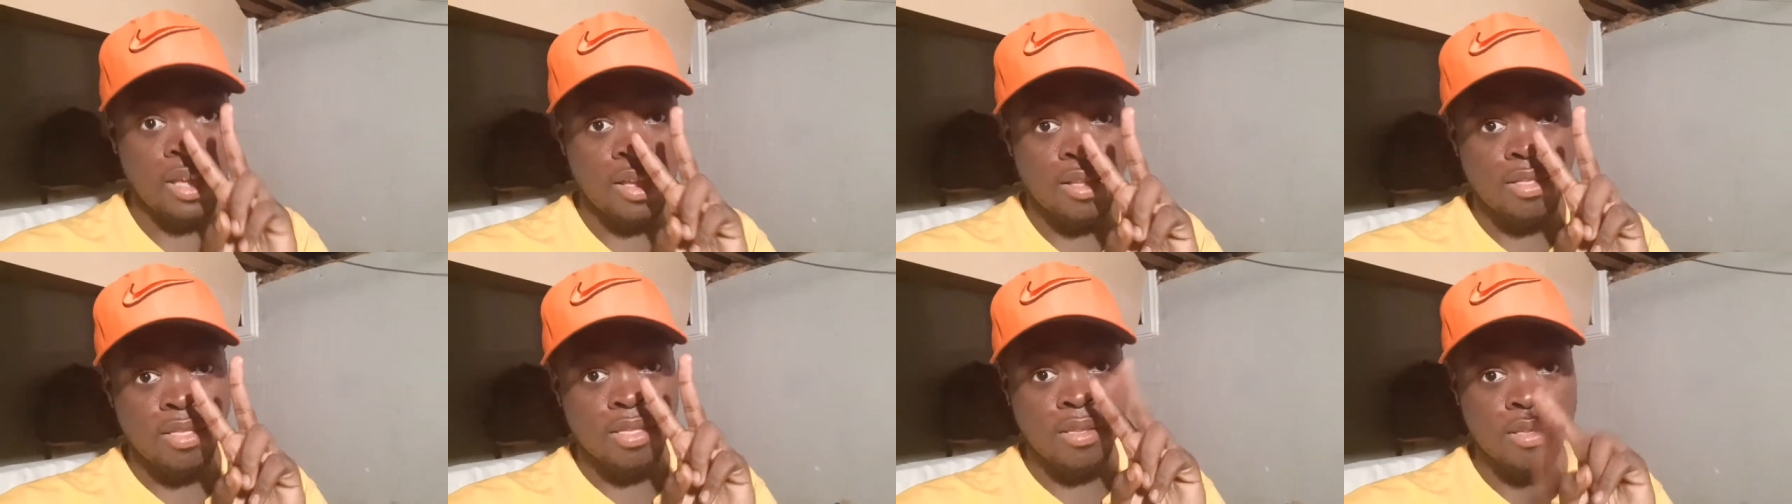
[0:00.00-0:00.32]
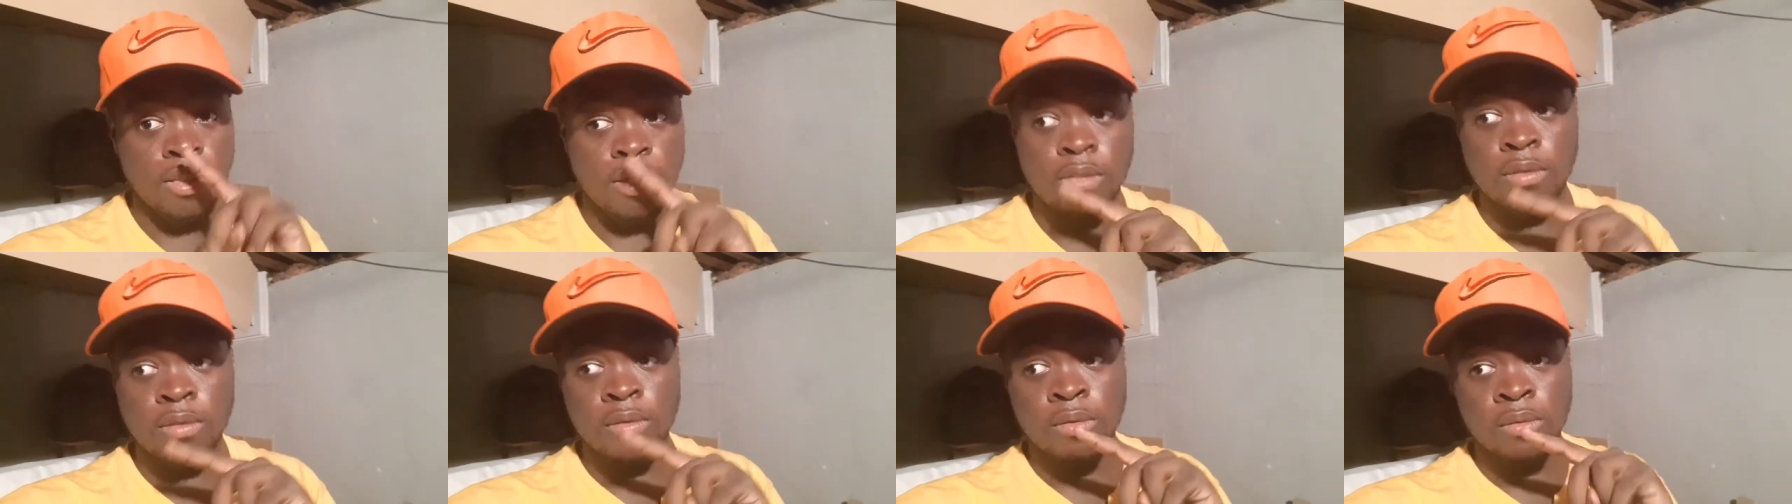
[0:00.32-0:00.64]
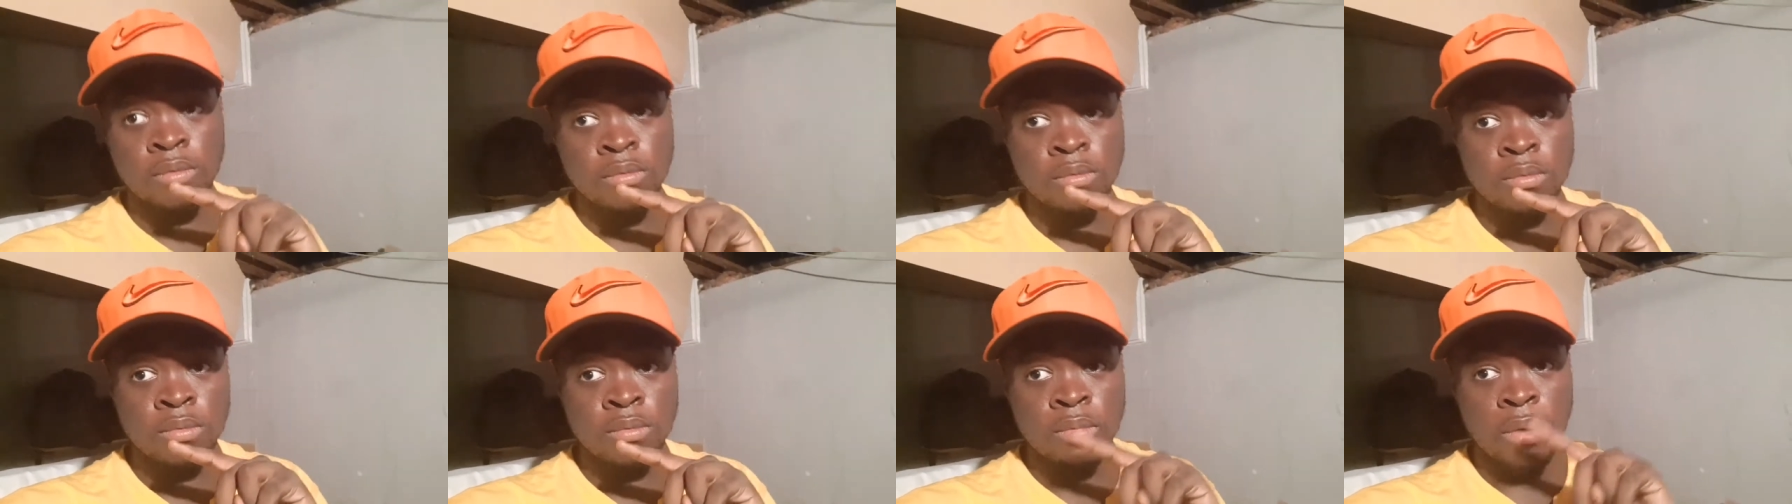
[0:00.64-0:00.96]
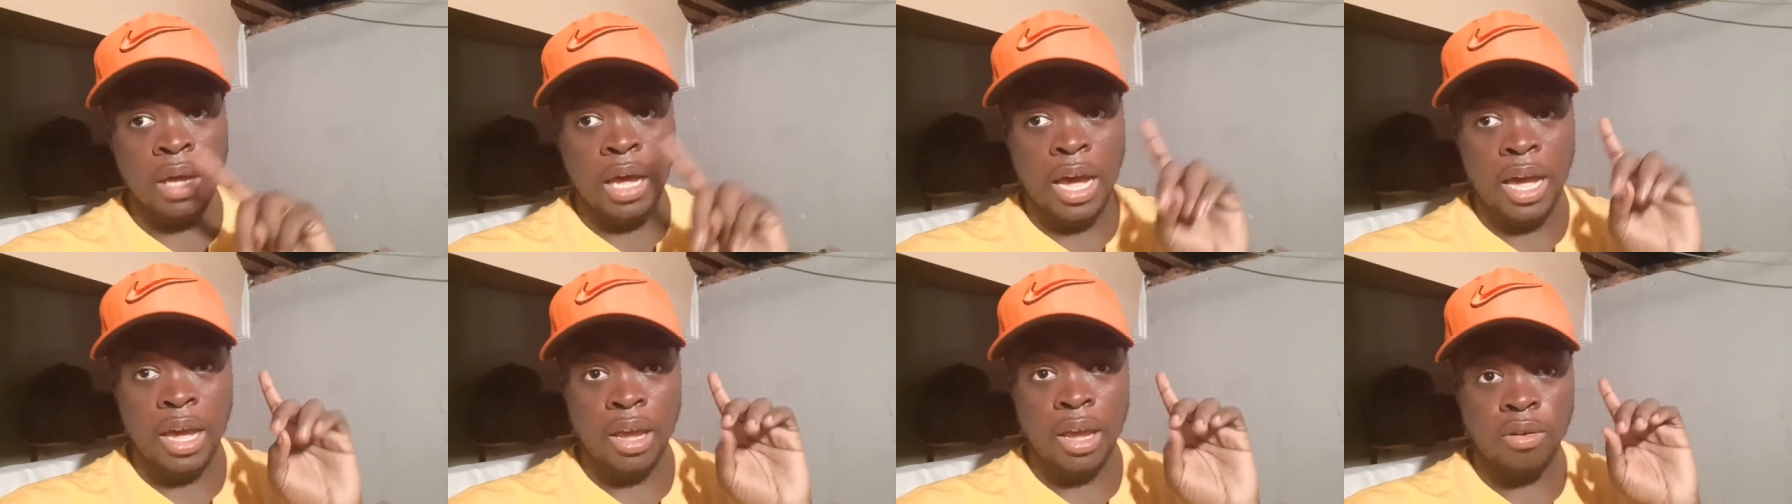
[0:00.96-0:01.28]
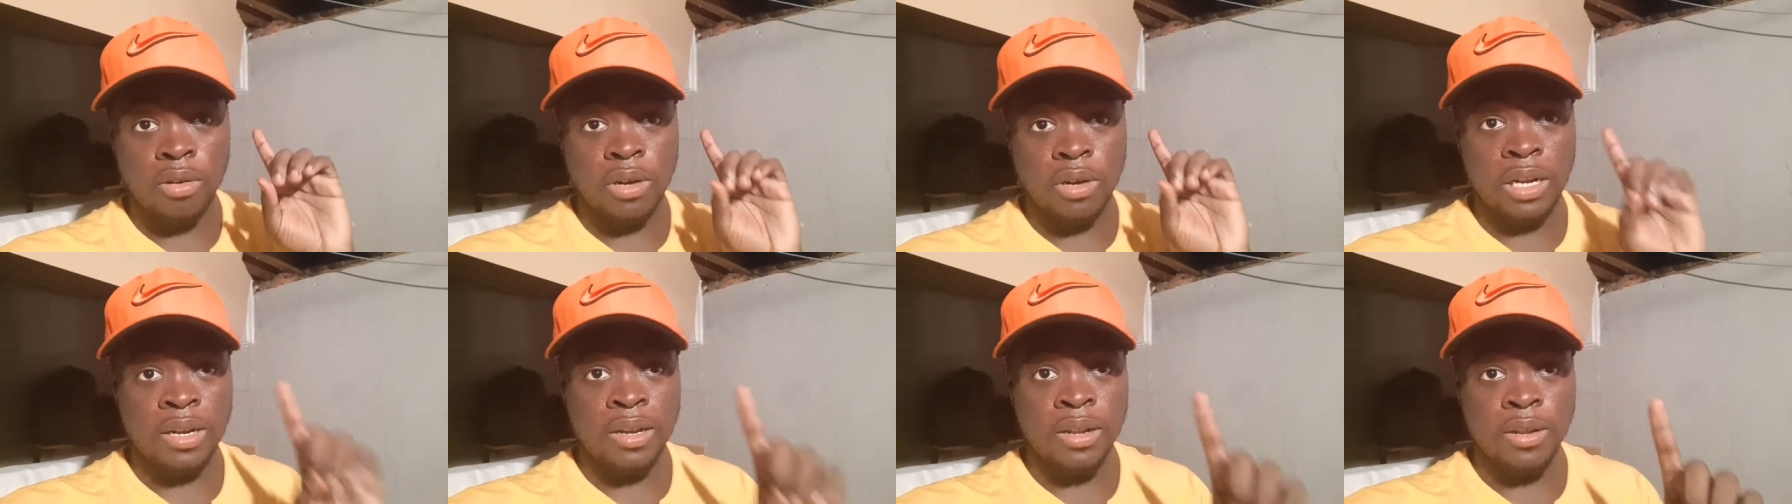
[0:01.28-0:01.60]
dances. I
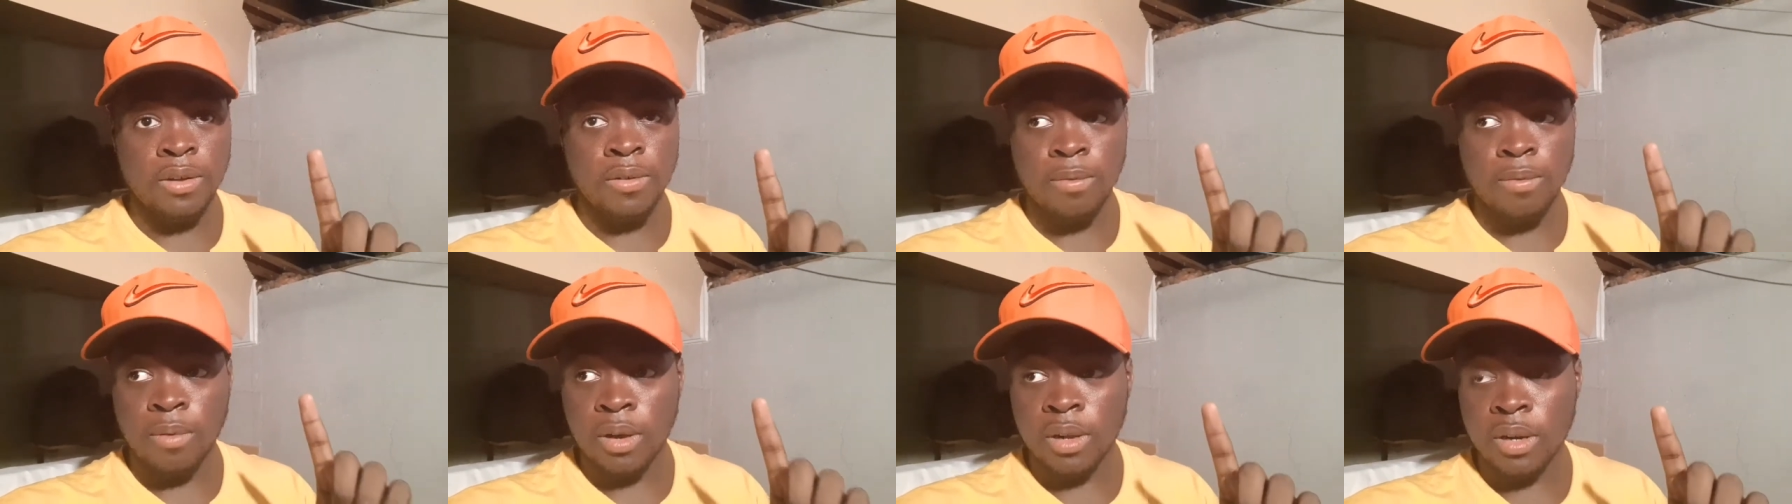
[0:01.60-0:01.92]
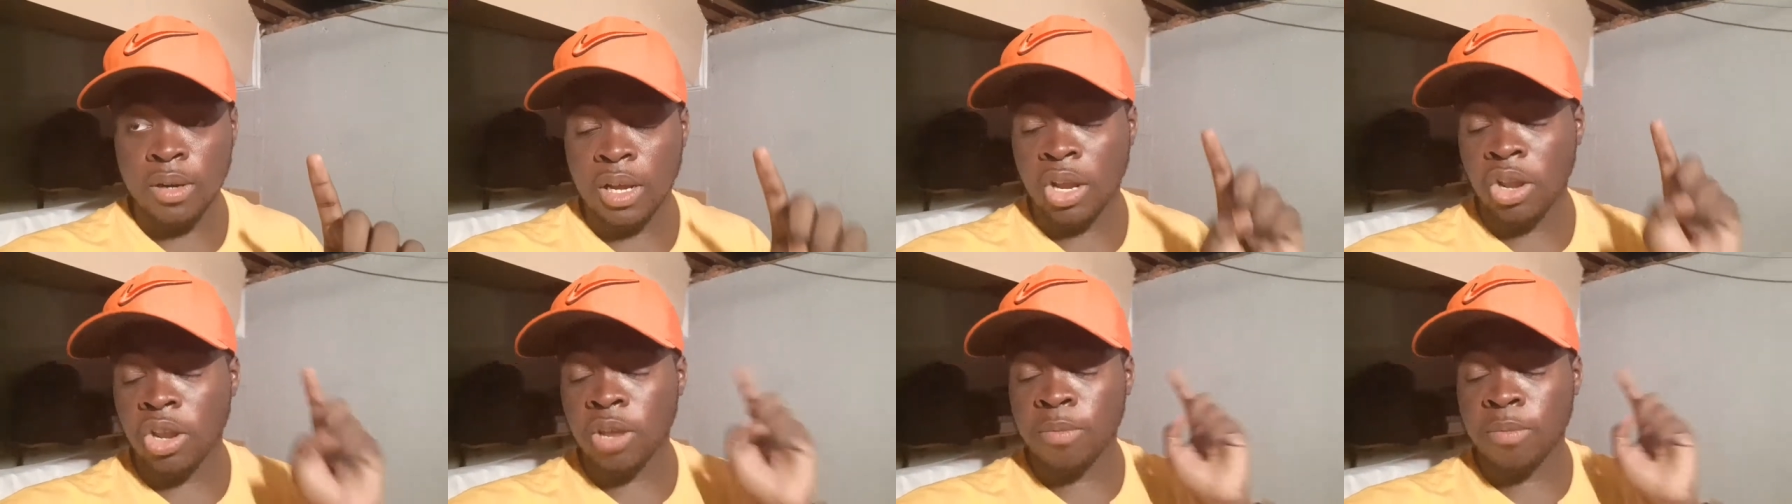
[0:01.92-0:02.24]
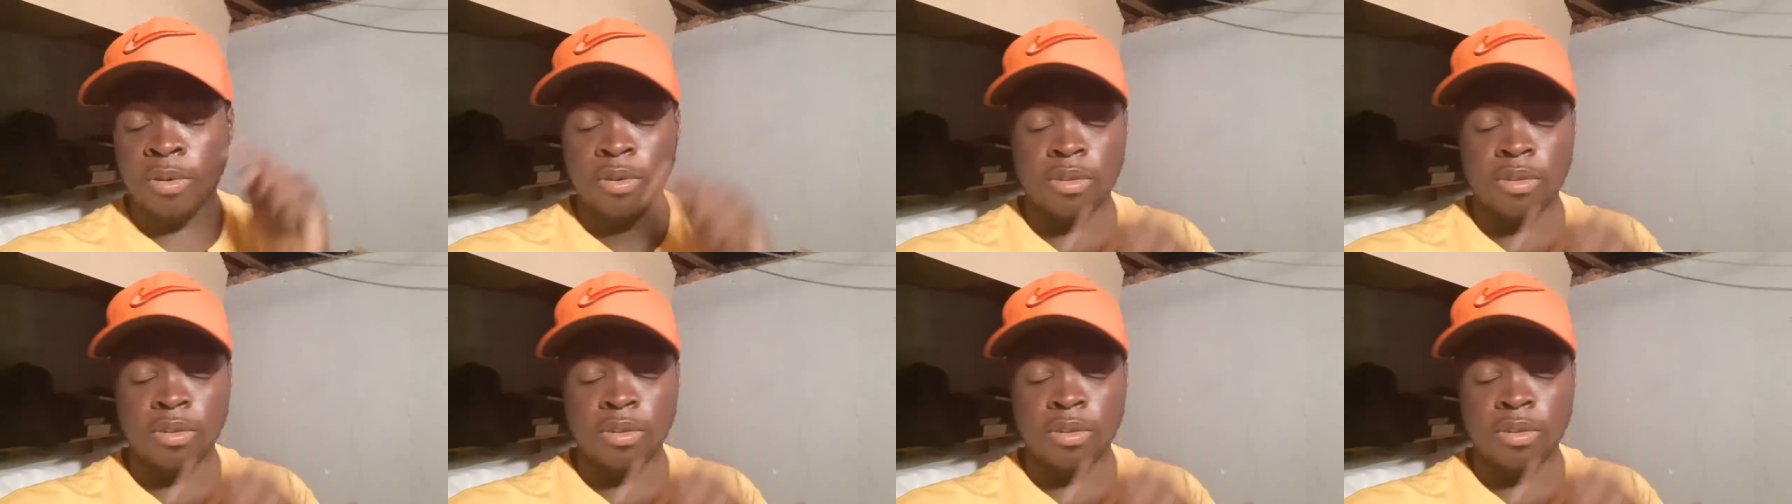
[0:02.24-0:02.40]
already did one. I already